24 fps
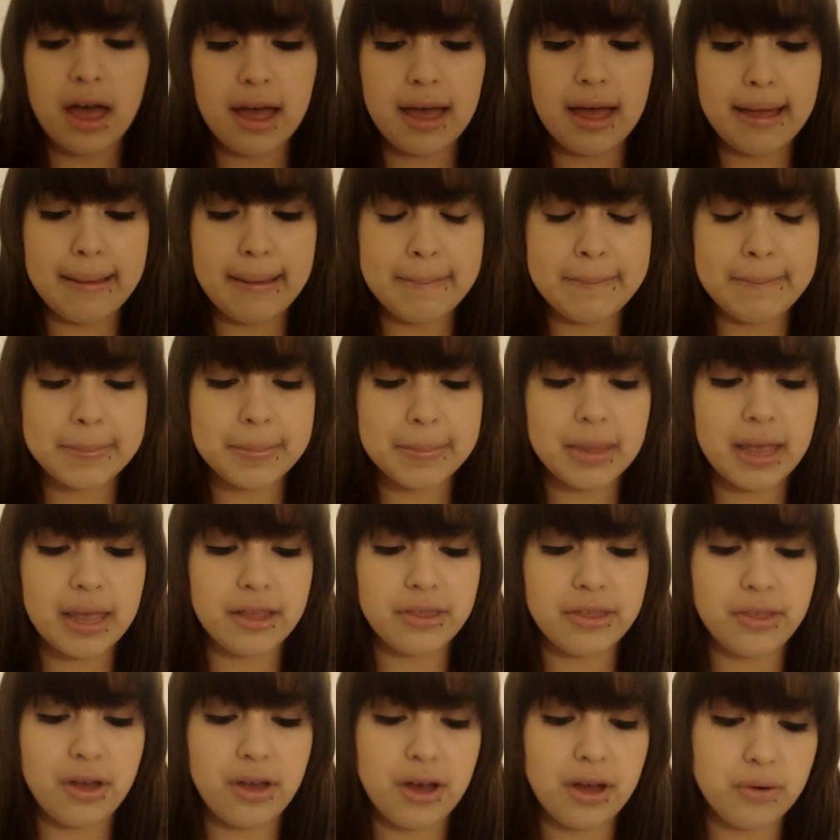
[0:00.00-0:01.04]

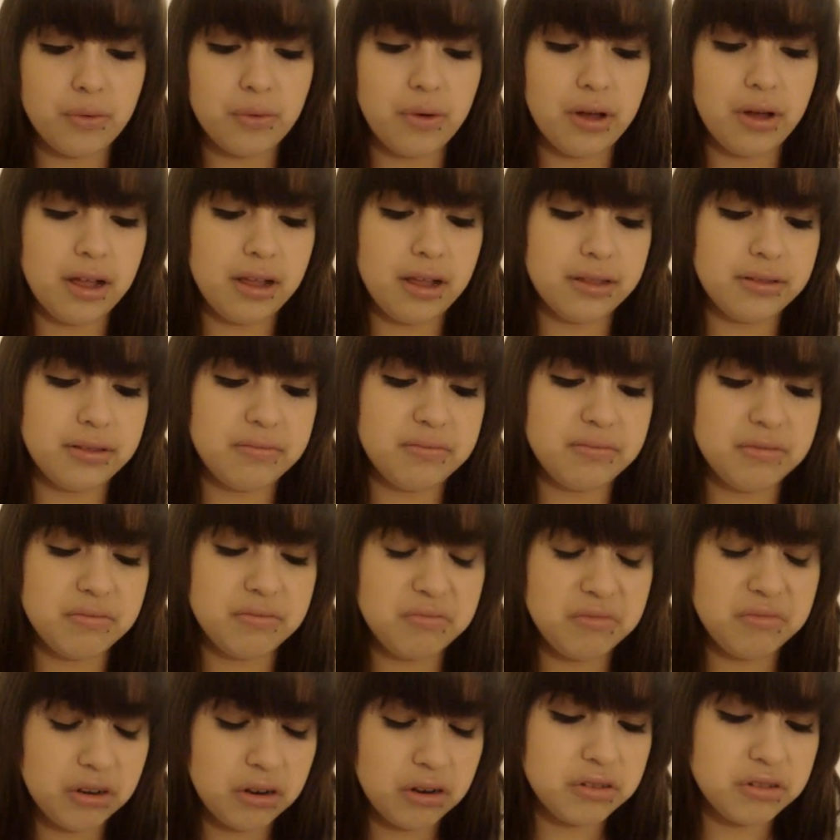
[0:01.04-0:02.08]
I thought, well,
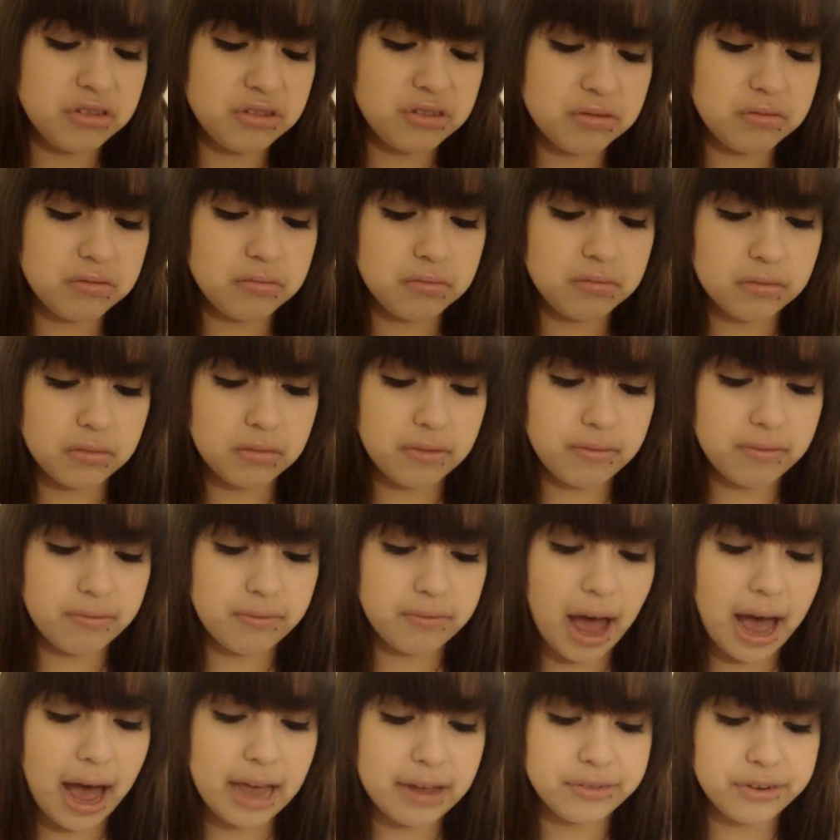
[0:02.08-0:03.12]
you know, it's
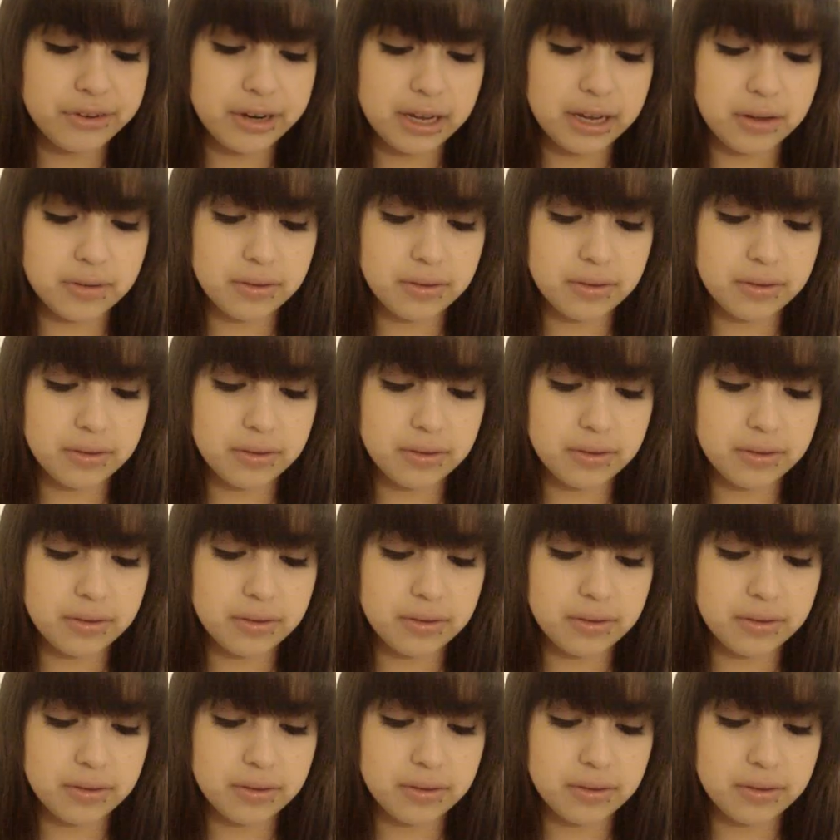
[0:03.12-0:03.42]
ivory.